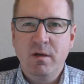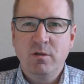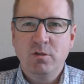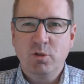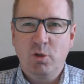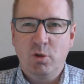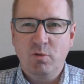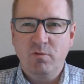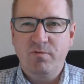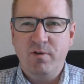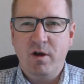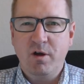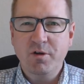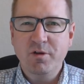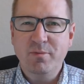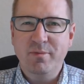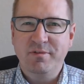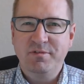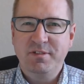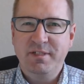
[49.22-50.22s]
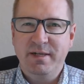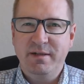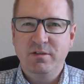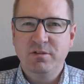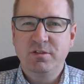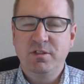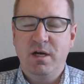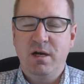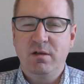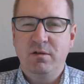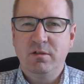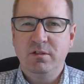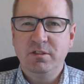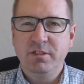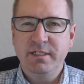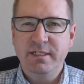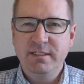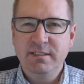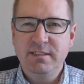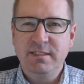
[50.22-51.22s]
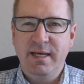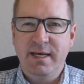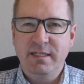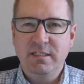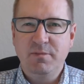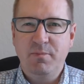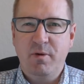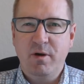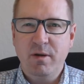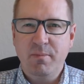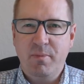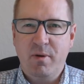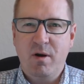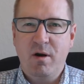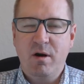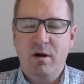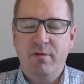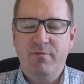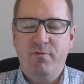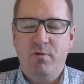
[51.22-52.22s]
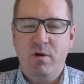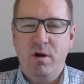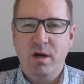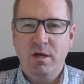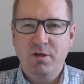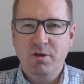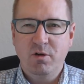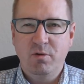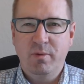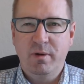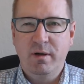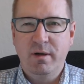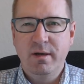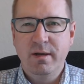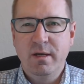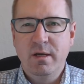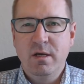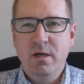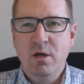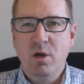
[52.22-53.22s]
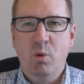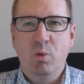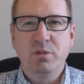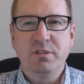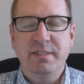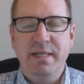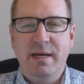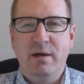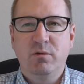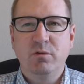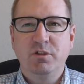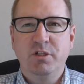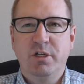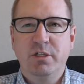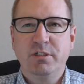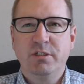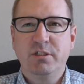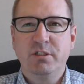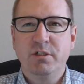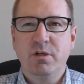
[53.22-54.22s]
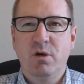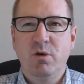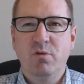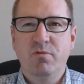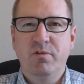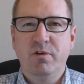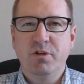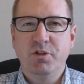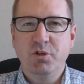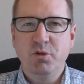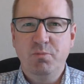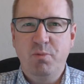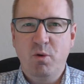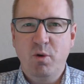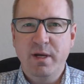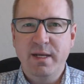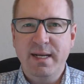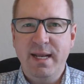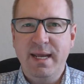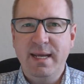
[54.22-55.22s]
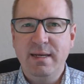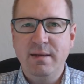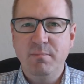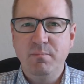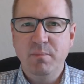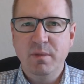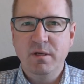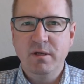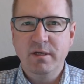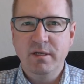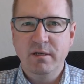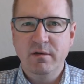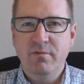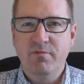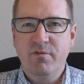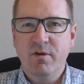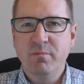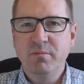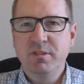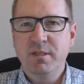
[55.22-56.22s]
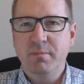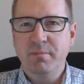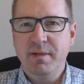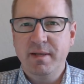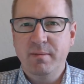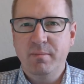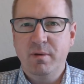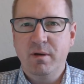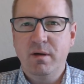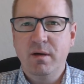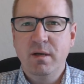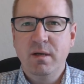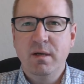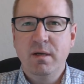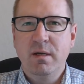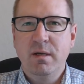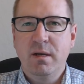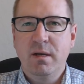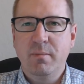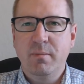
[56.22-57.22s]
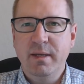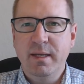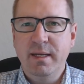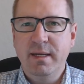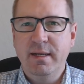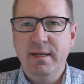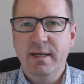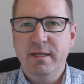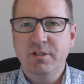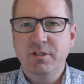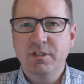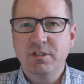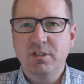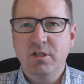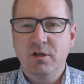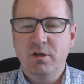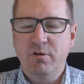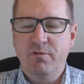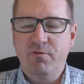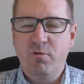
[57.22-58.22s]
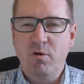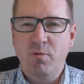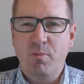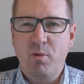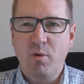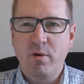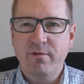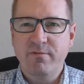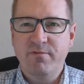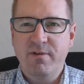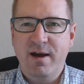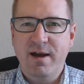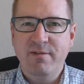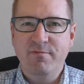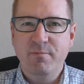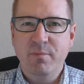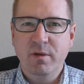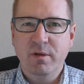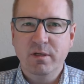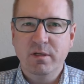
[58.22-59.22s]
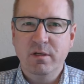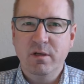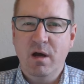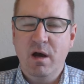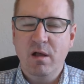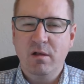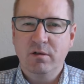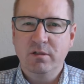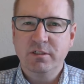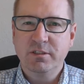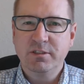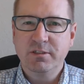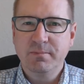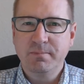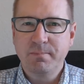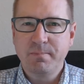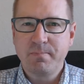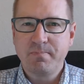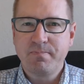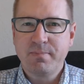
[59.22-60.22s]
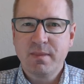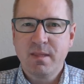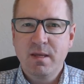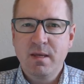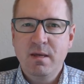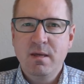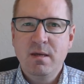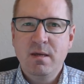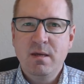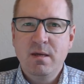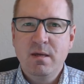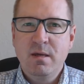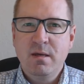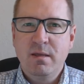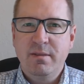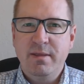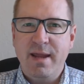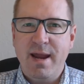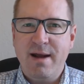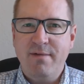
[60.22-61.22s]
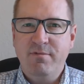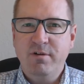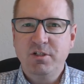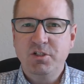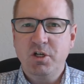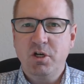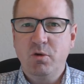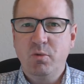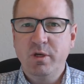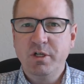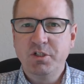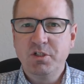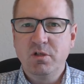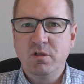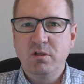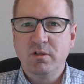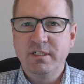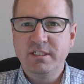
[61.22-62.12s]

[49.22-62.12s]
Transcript: Total volume of sales dollars in Stansbury Park for October was down just over 2.8 million from September, coming in at just under 4.5 million dollars. The average original